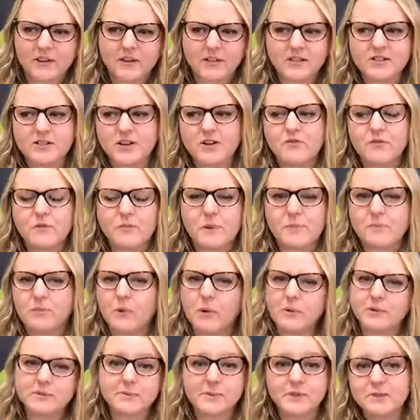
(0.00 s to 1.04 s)
I don't remember what
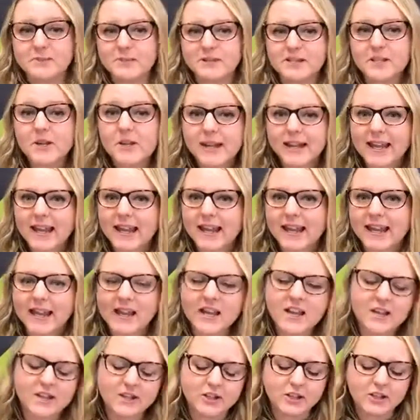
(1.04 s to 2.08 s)
I'm supposed to be doing here,
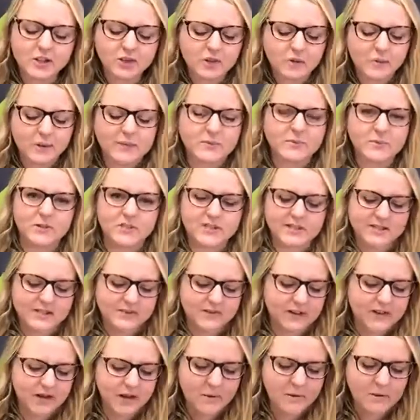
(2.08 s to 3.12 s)
you can always watch this
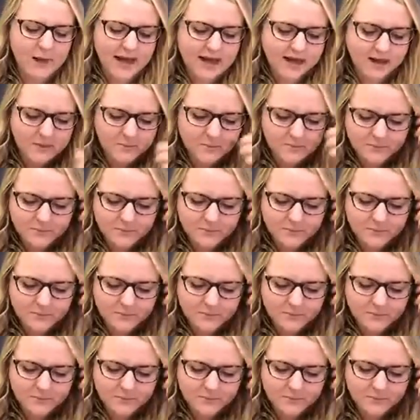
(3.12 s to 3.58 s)
video back.